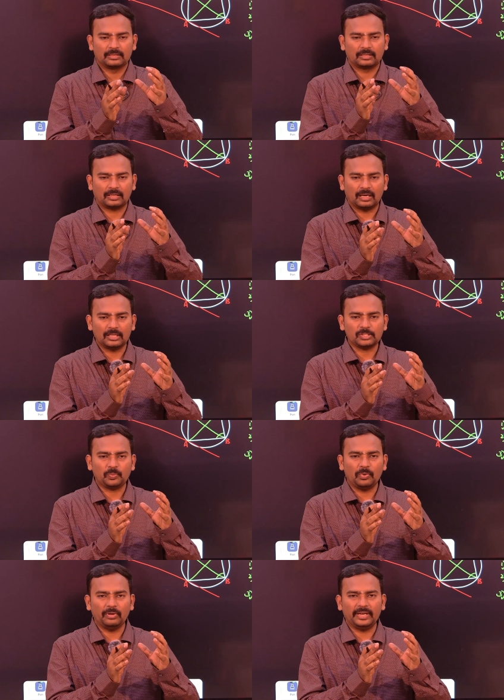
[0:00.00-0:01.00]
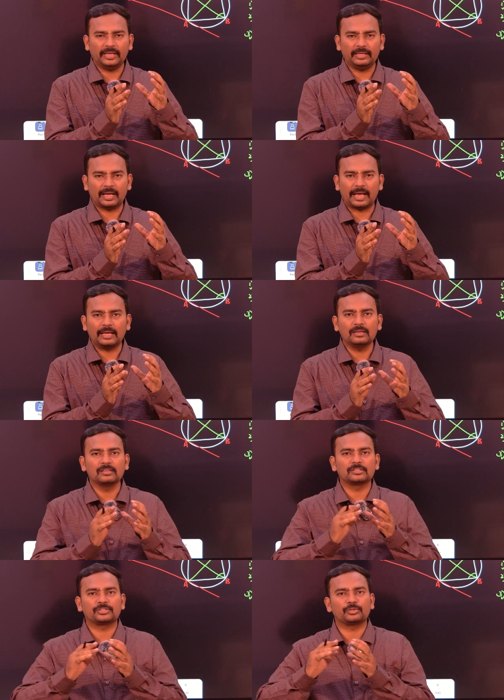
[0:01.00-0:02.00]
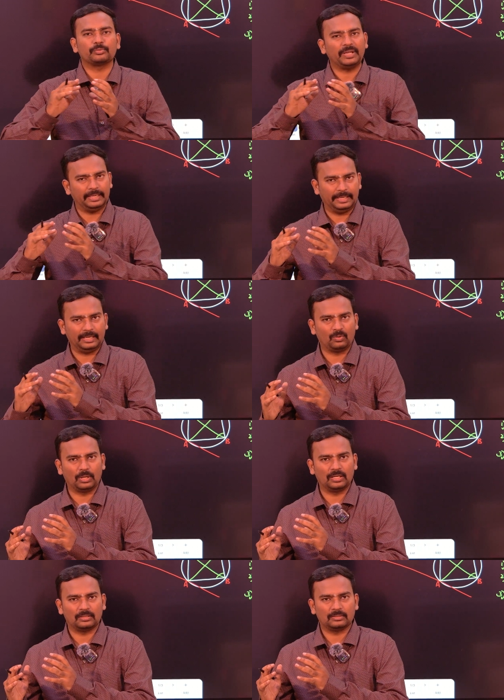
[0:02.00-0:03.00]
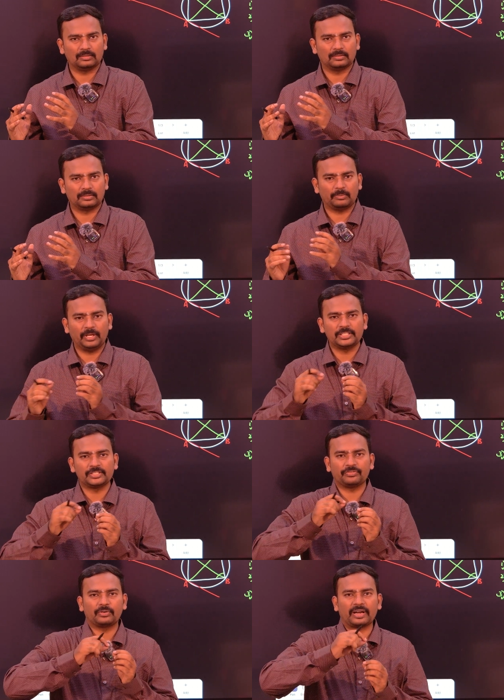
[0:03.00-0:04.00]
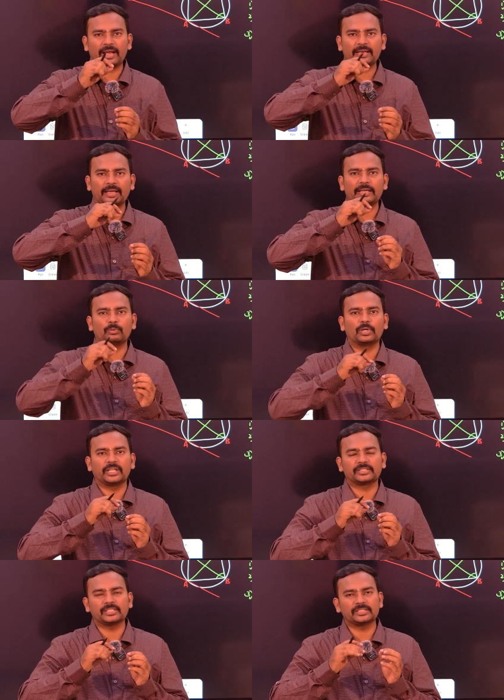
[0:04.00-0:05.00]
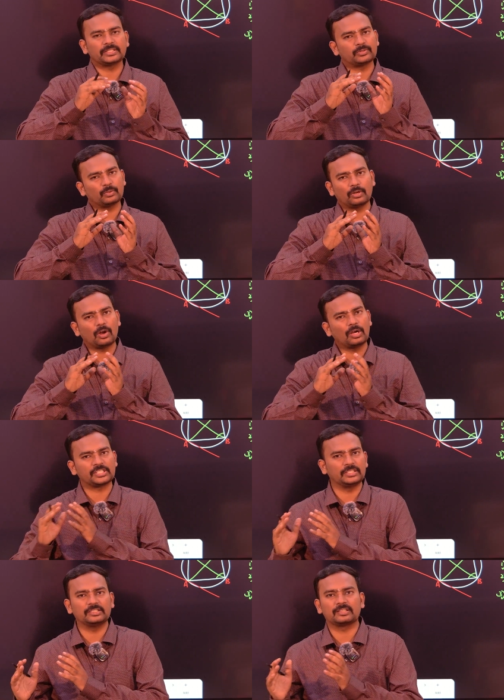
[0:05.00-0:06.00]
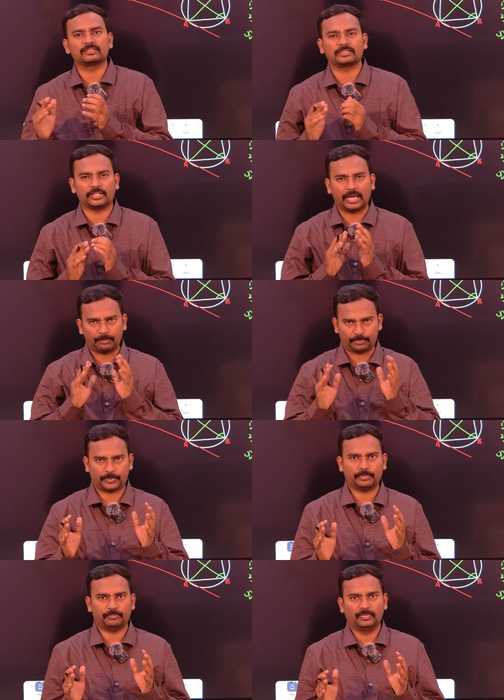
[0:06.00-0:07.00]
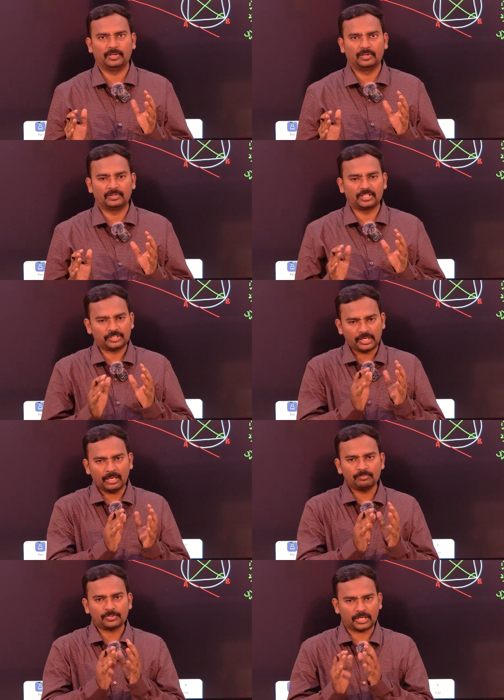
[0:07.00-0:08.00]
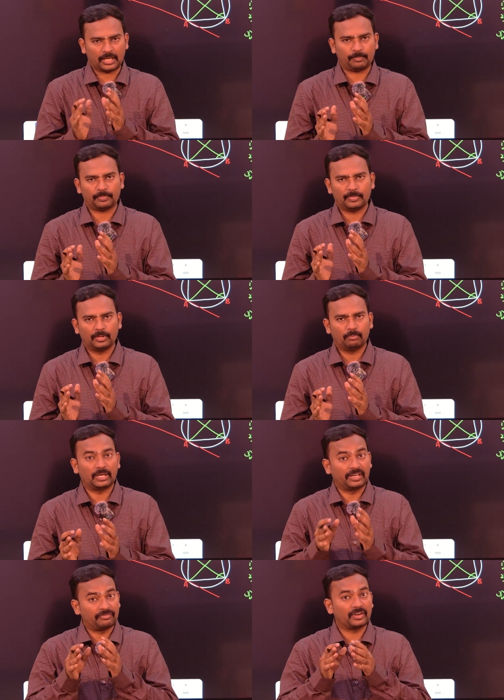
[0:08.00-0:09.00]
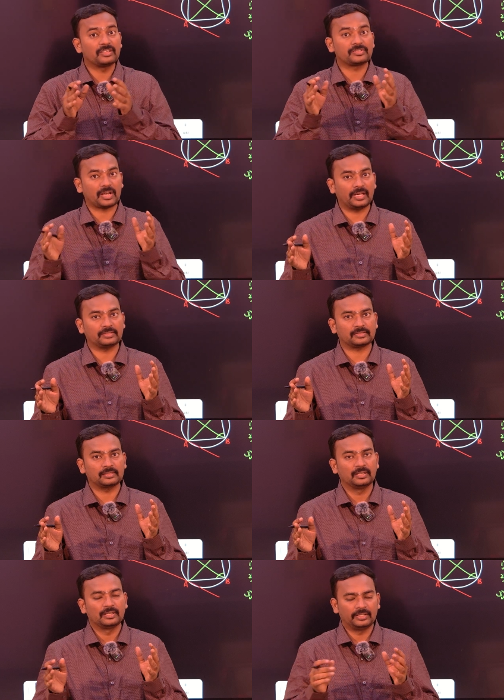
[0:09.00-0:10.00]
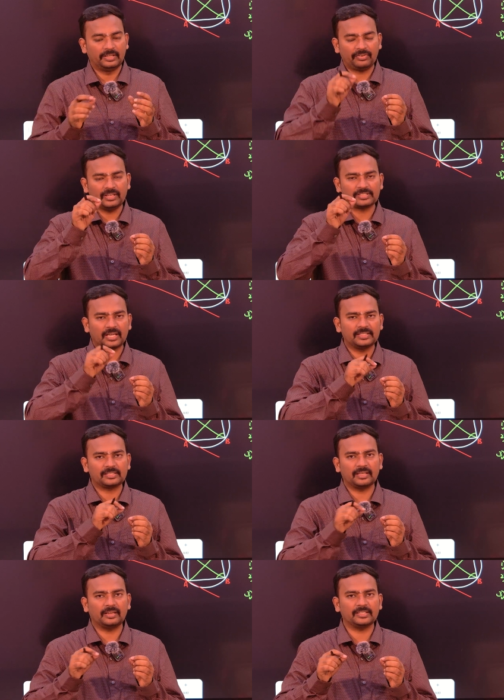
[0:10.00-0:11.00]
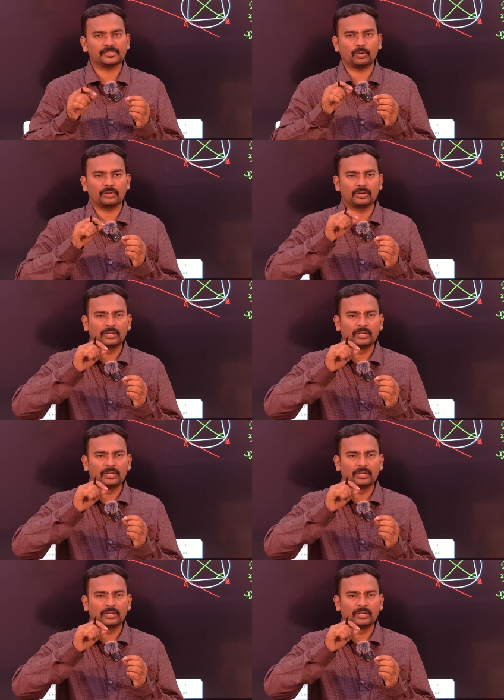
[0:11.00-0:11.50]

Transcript: The corresponding angles should be equal. That means if you drag any vertices, it will not change the shape, the same shape, but different size. Different size here is what?